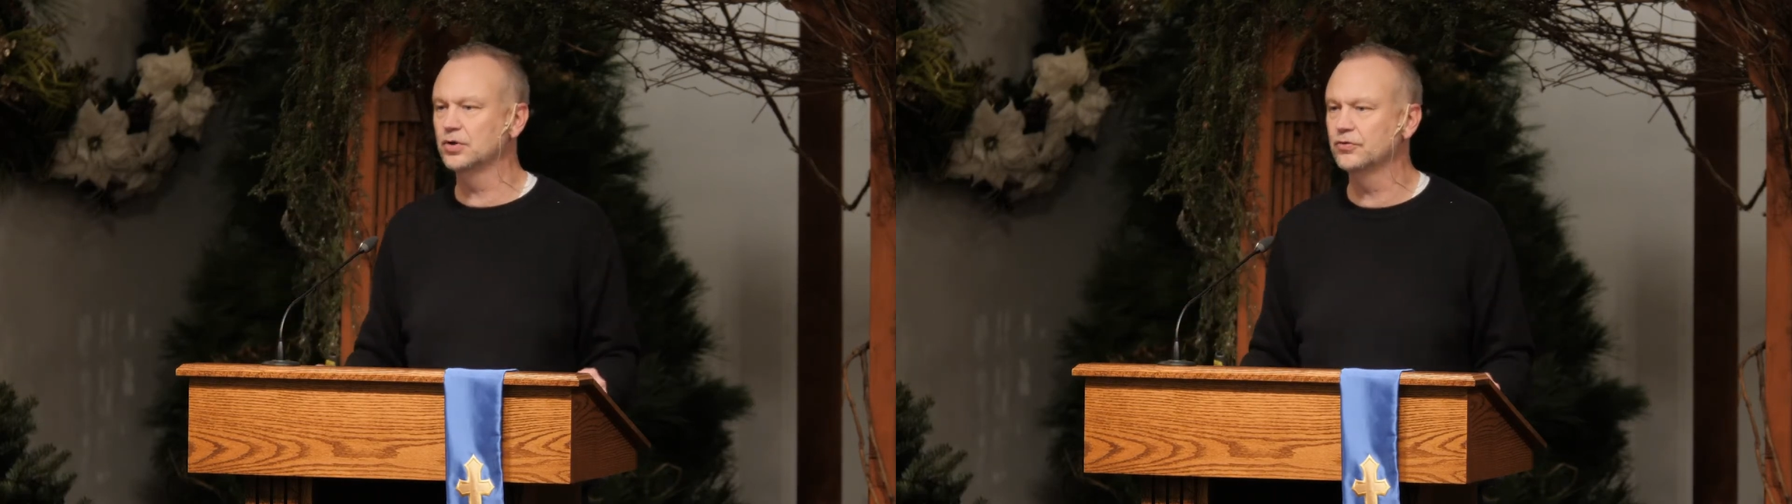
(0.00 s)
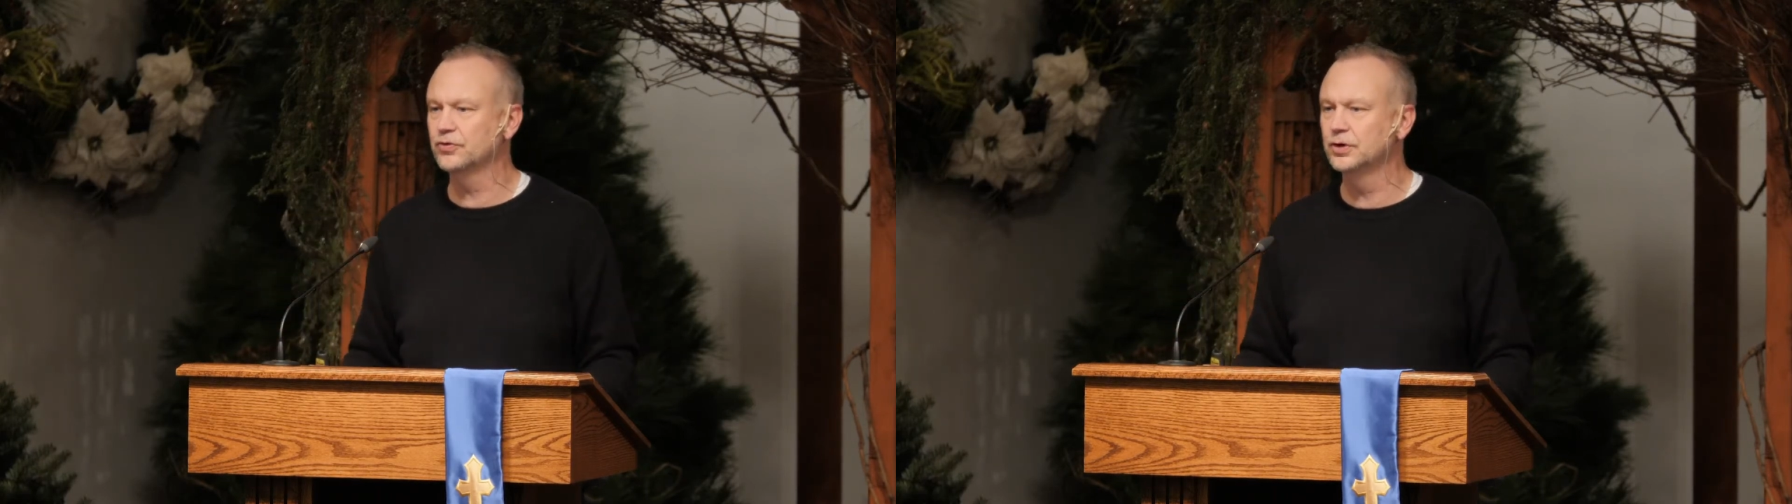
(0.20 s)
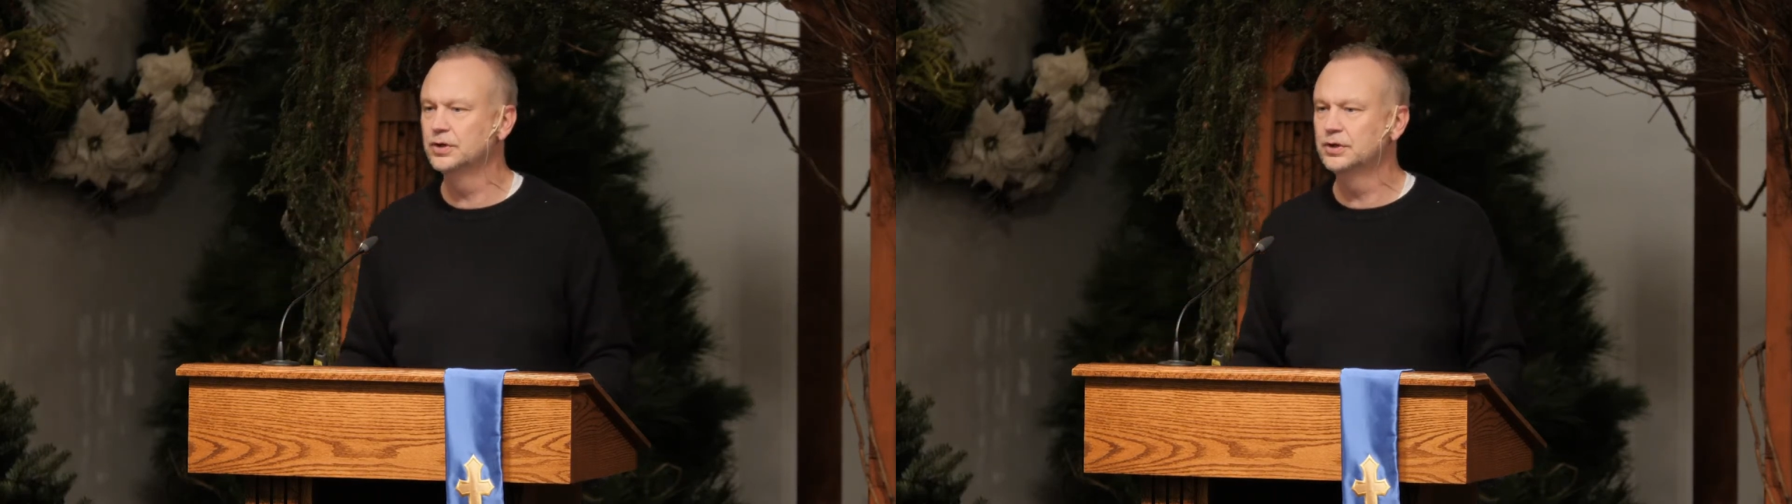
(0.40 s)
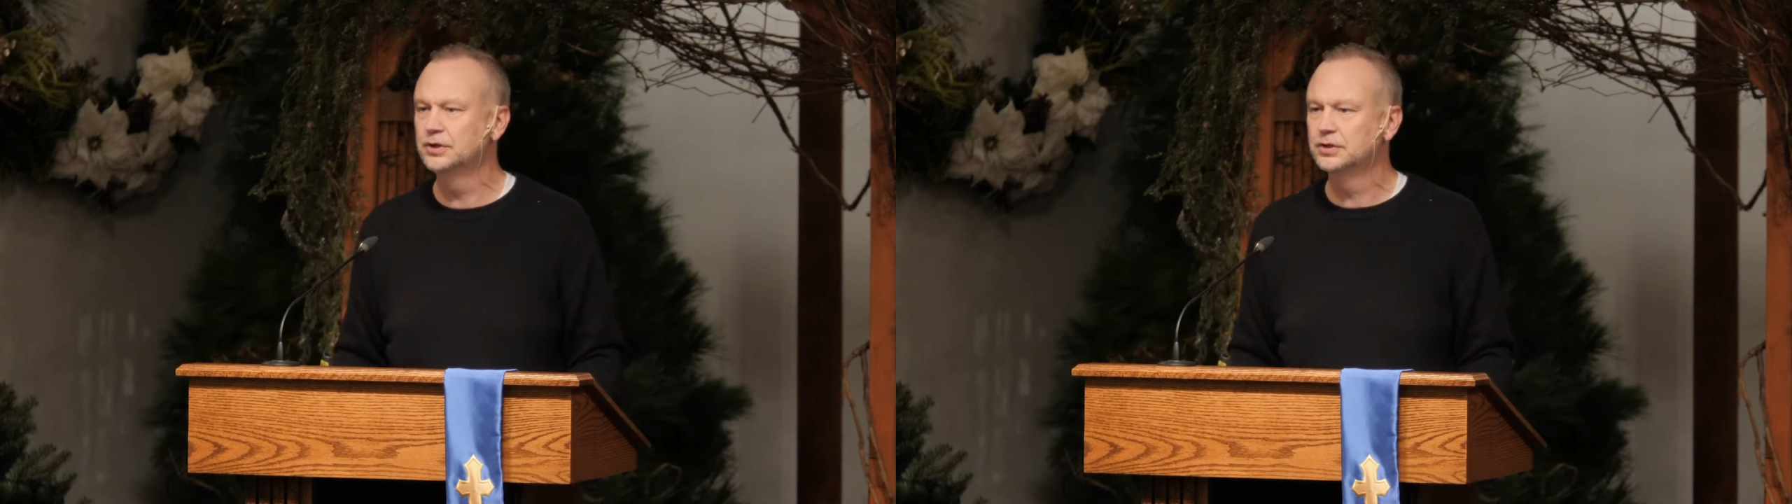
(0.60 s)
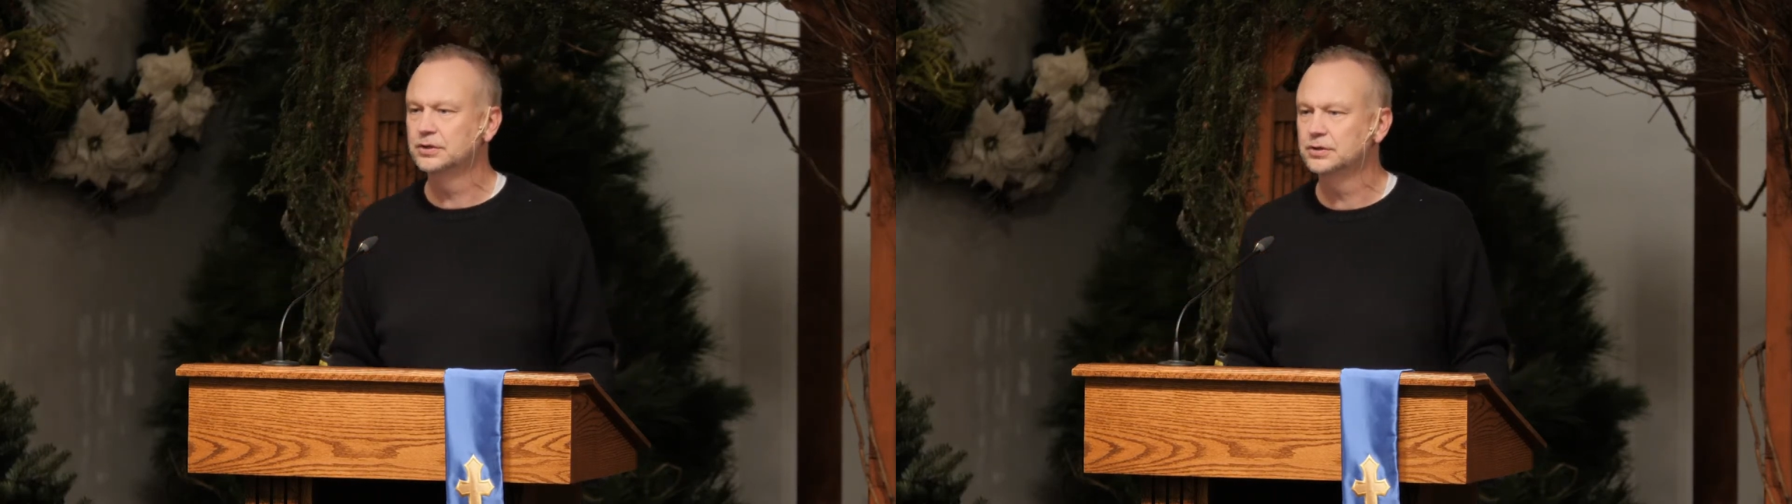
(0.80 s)
over
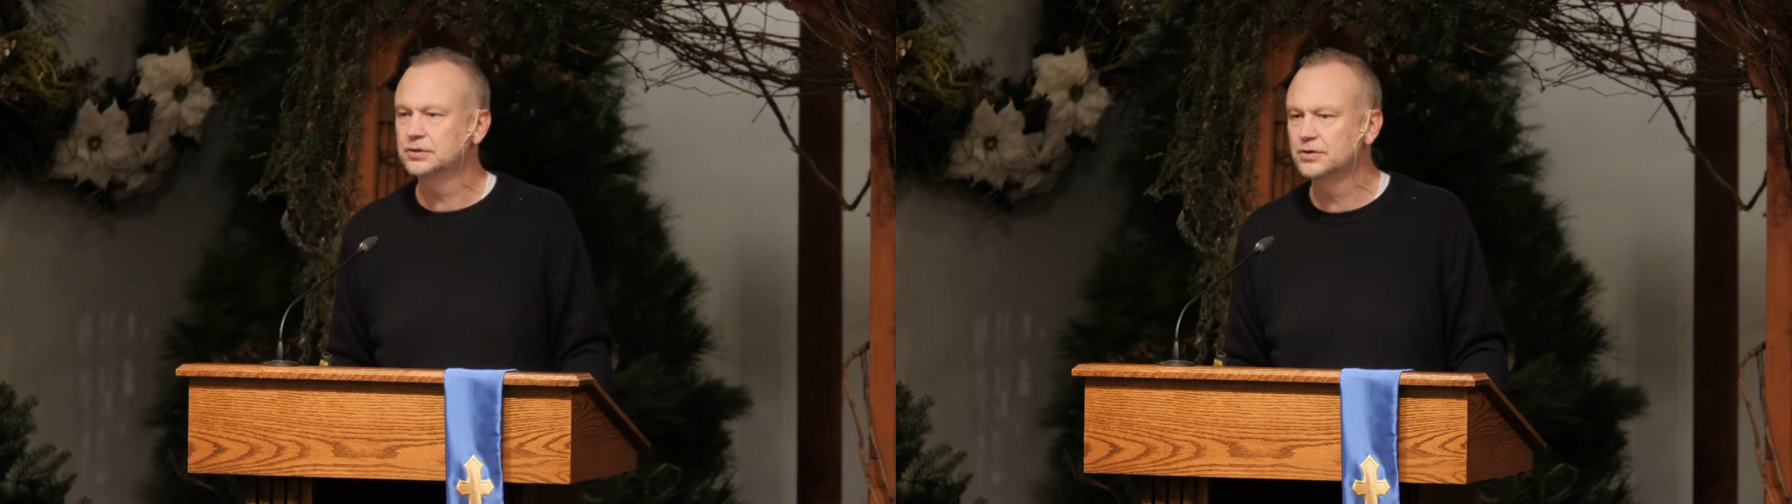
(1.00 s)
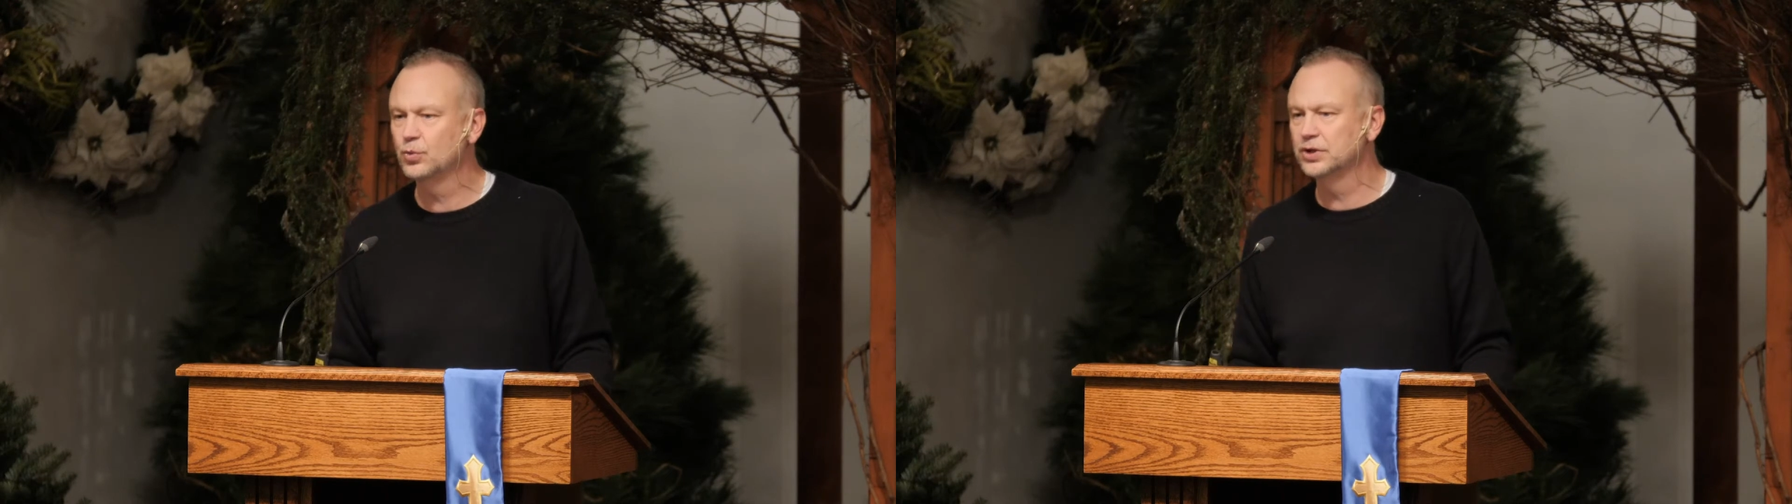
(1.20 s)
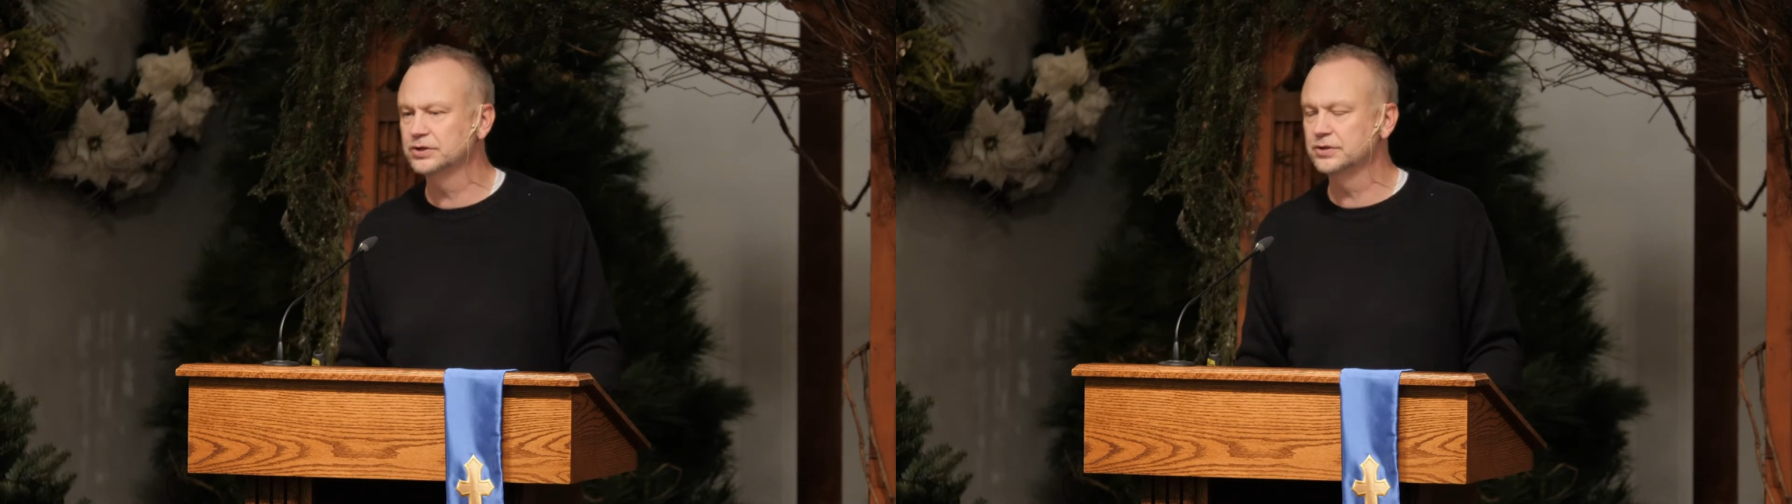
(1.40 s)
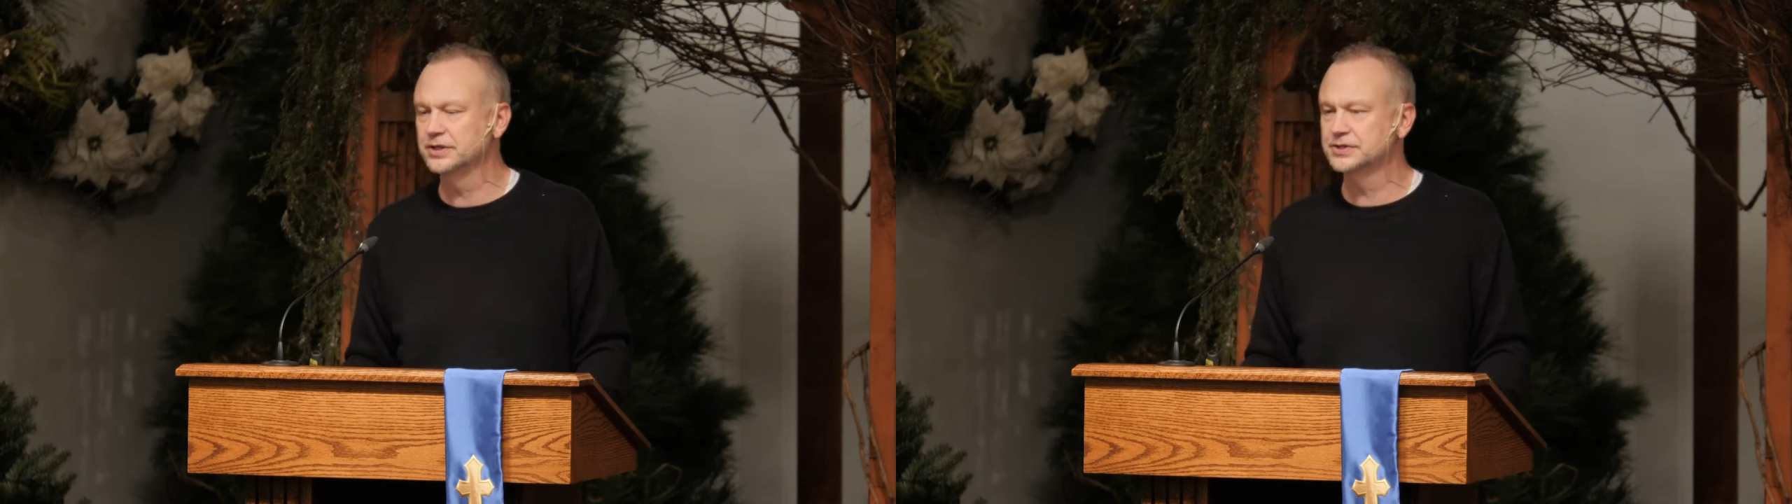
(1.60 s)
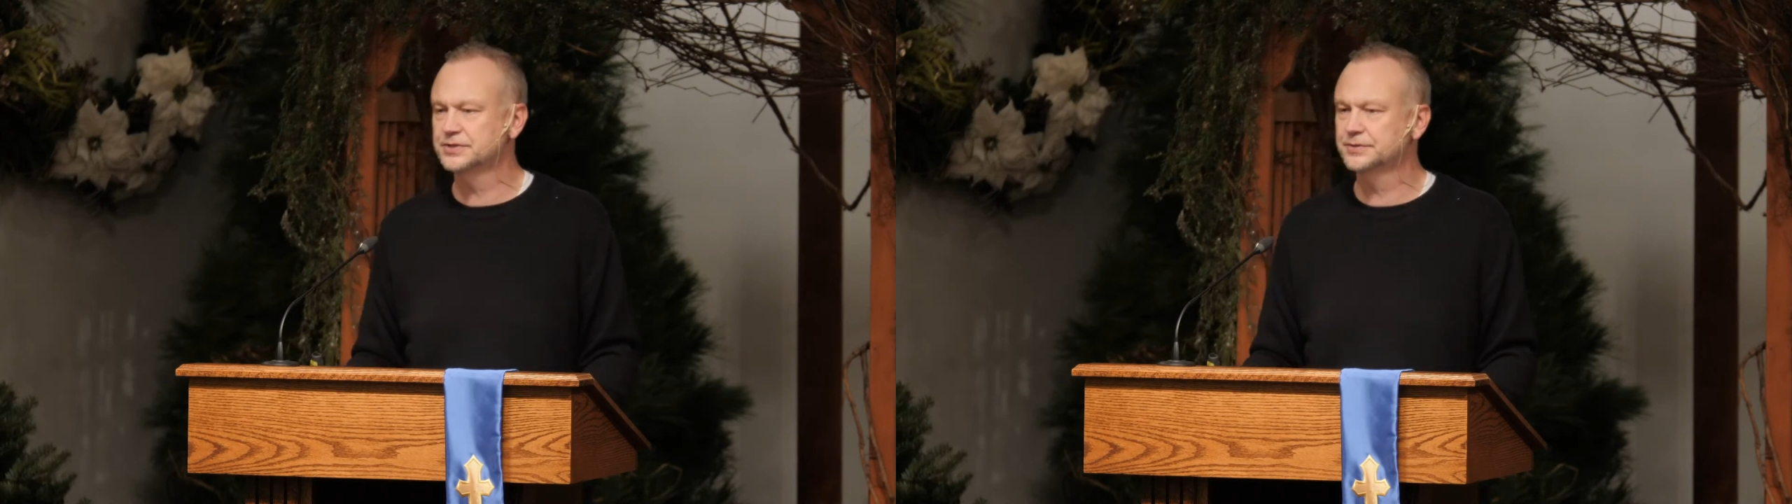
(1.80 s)
the
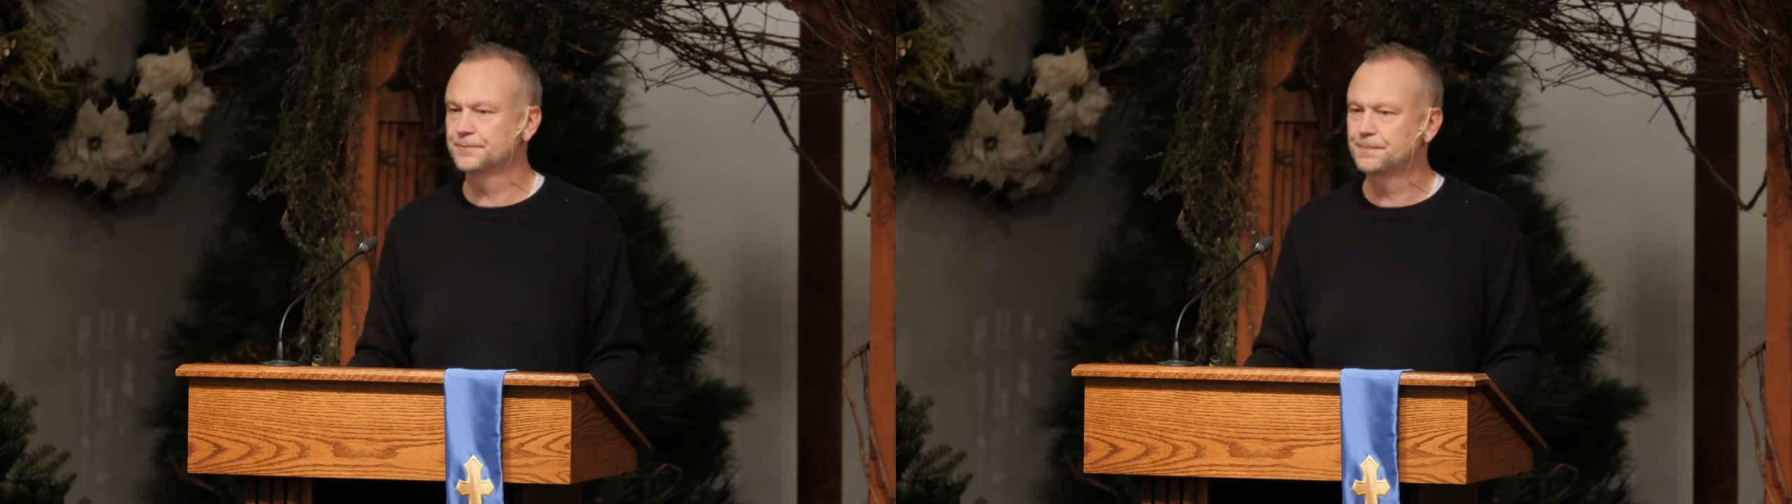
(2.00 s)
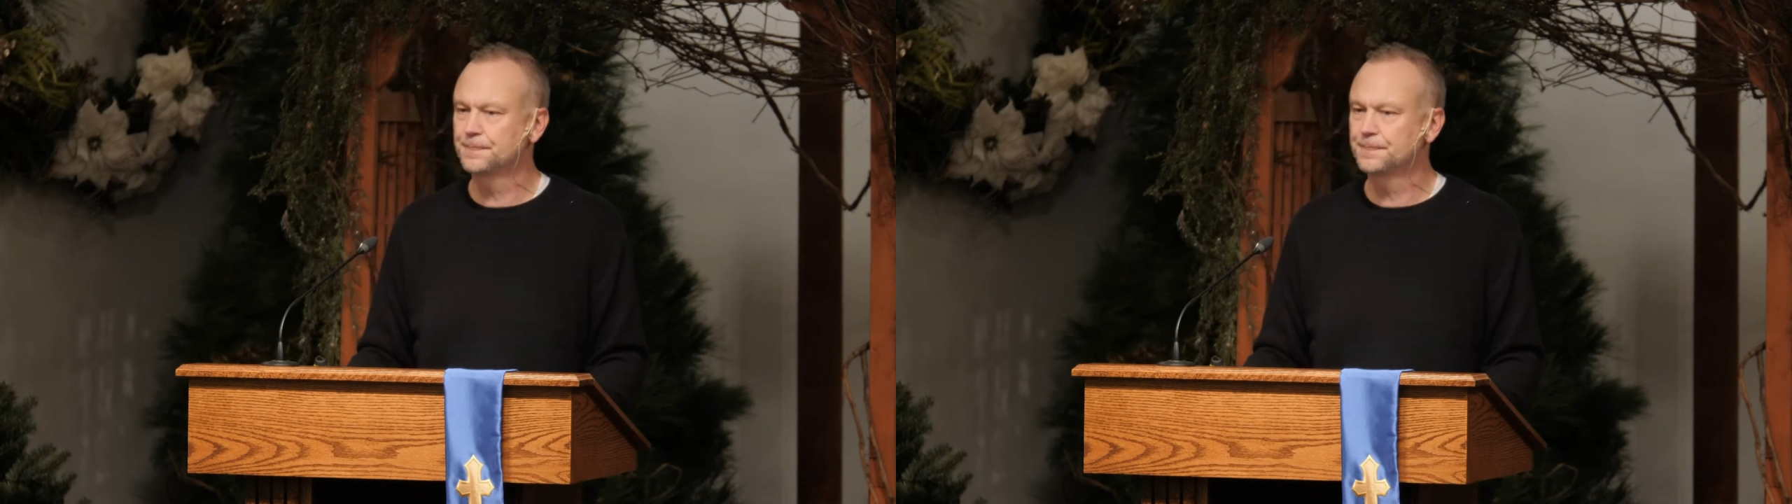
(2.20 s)
wilderness.